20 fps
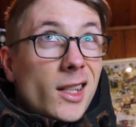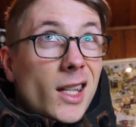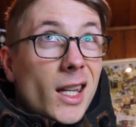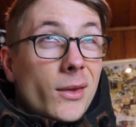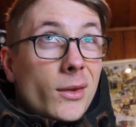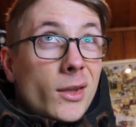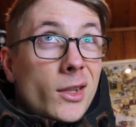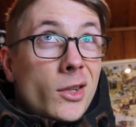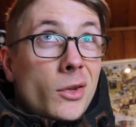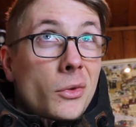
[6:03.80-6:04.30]

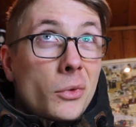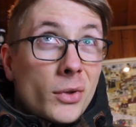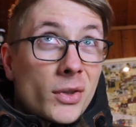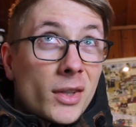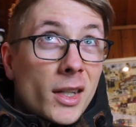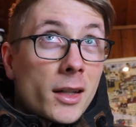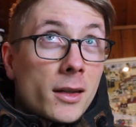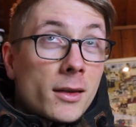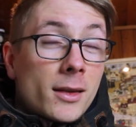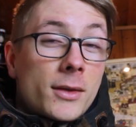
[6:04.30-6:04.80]
gave it 2
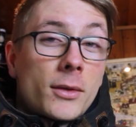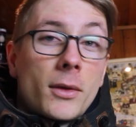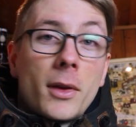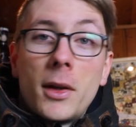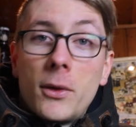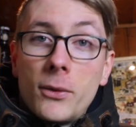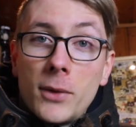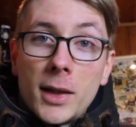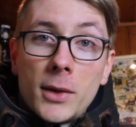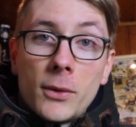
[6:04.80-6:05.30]
seconds for
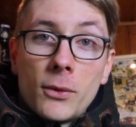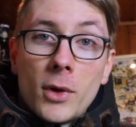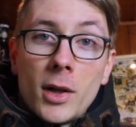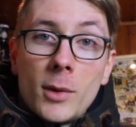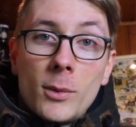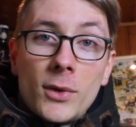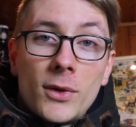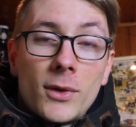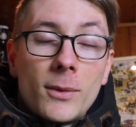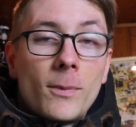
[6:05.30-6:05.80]
the flat
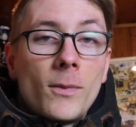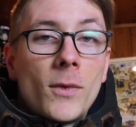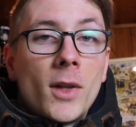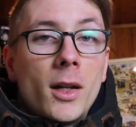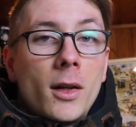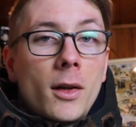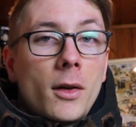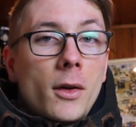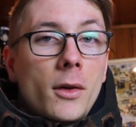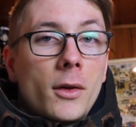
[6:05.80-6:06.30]
frames.
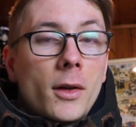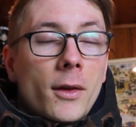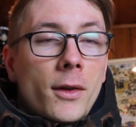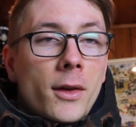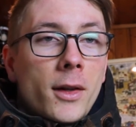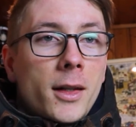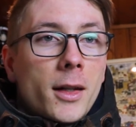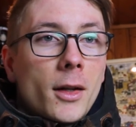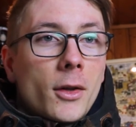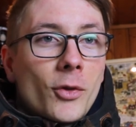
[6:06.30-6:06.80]

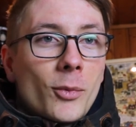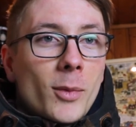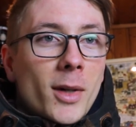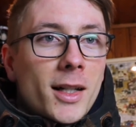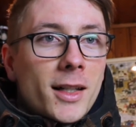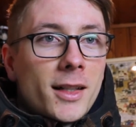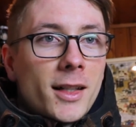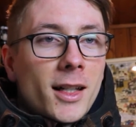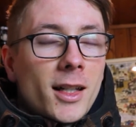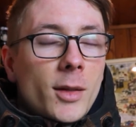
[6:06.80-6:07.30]
Nothing
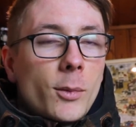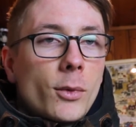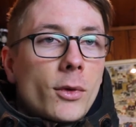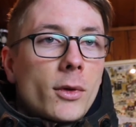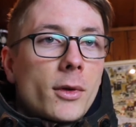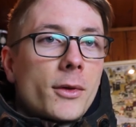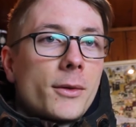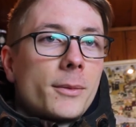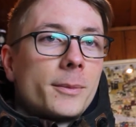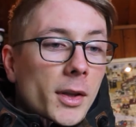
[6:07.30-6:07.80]
automated
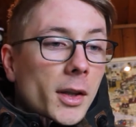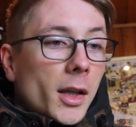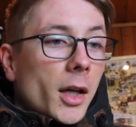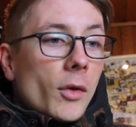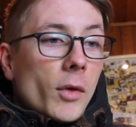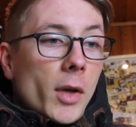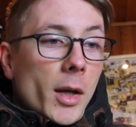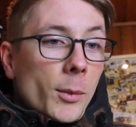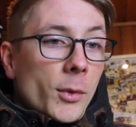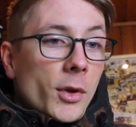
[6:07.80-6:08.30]
anymore, but
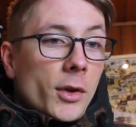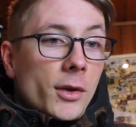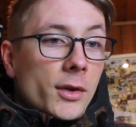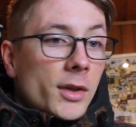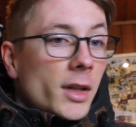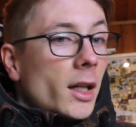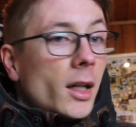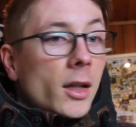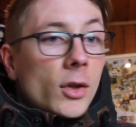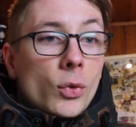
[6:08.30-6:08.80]
now I'm gonna
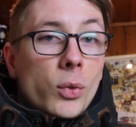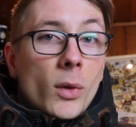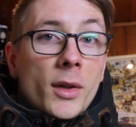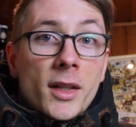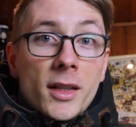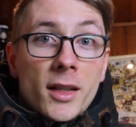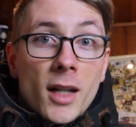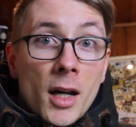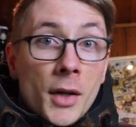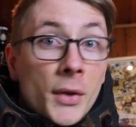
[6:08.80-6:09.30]
take
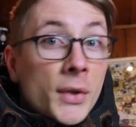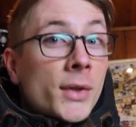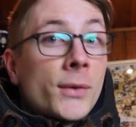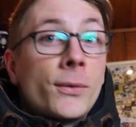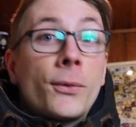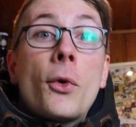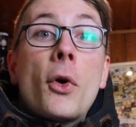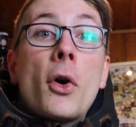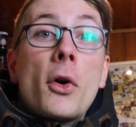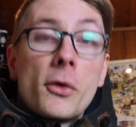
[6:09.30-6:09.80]
20 darks
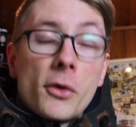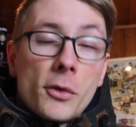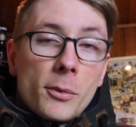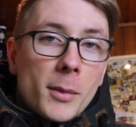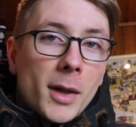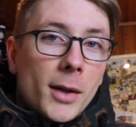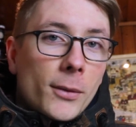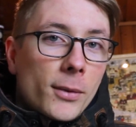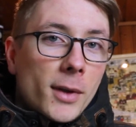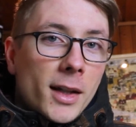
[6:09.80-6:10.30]
for
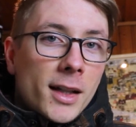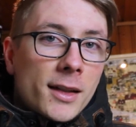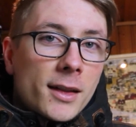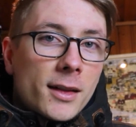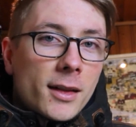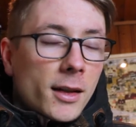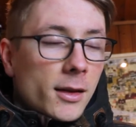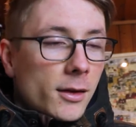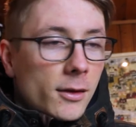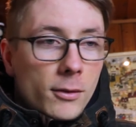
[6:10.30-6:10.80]
my
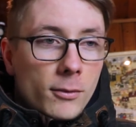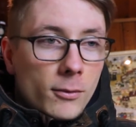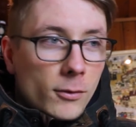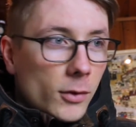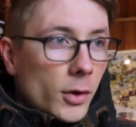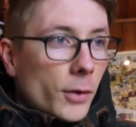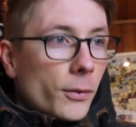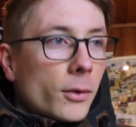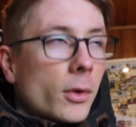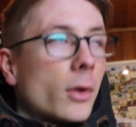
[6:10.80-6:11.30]
flats and
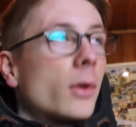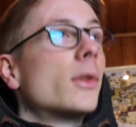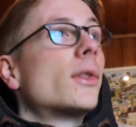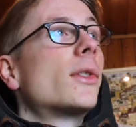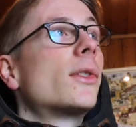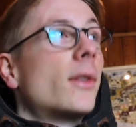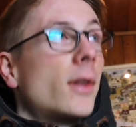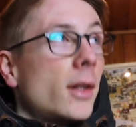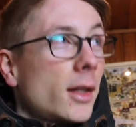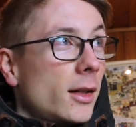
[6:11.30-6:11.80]
of
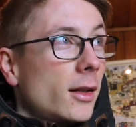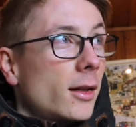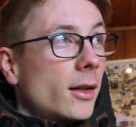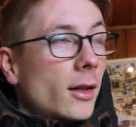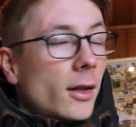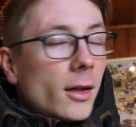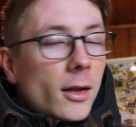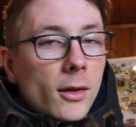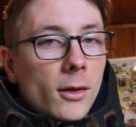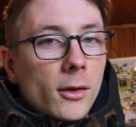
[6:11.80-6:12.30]
course the
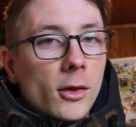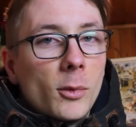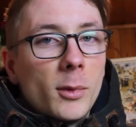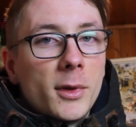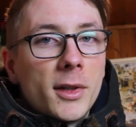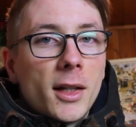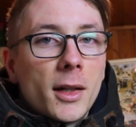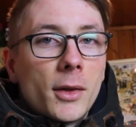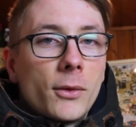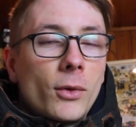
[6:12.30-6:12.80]

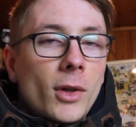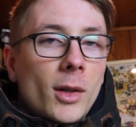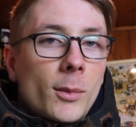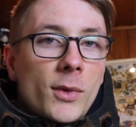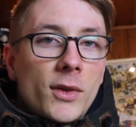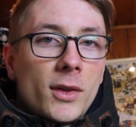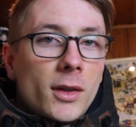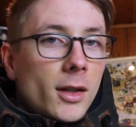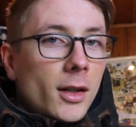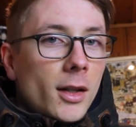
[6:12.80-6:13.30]
normal dark
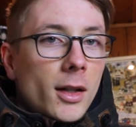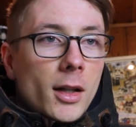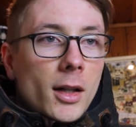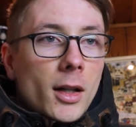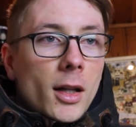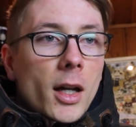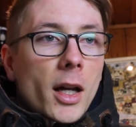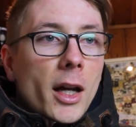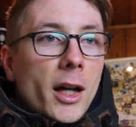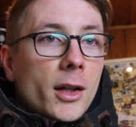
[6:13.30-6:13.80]
frames
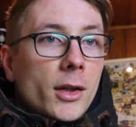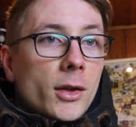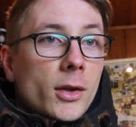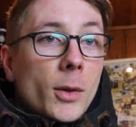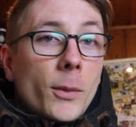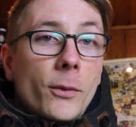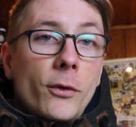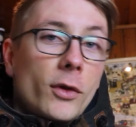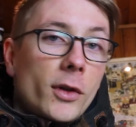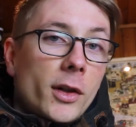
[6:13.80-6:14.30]
and
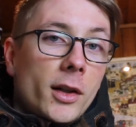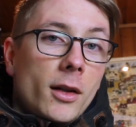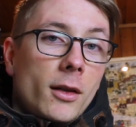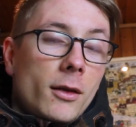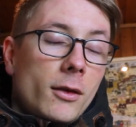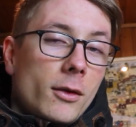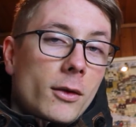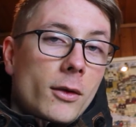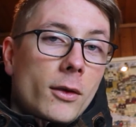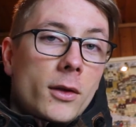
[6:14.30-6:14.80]

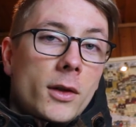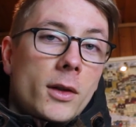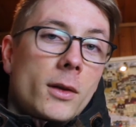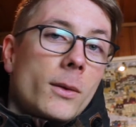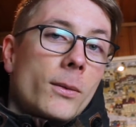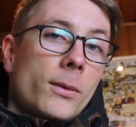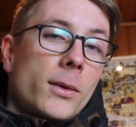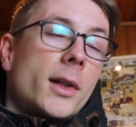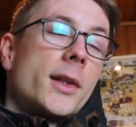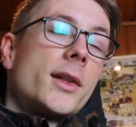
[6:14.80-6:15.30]
hopefully
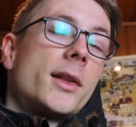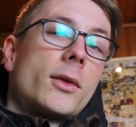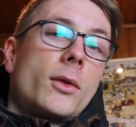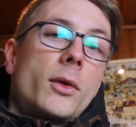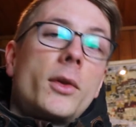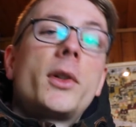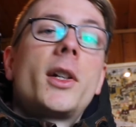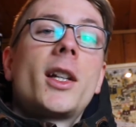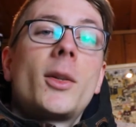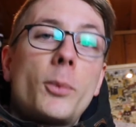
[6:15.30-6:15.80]
the flats are
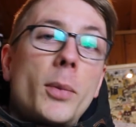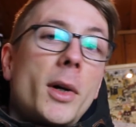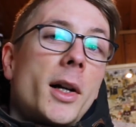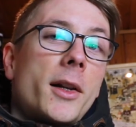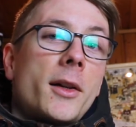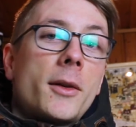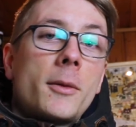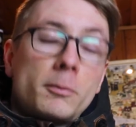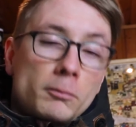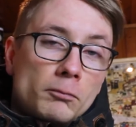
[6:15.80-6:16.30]
gonna get
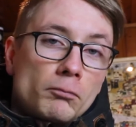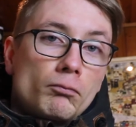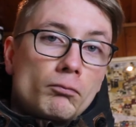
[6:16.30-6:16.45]
better.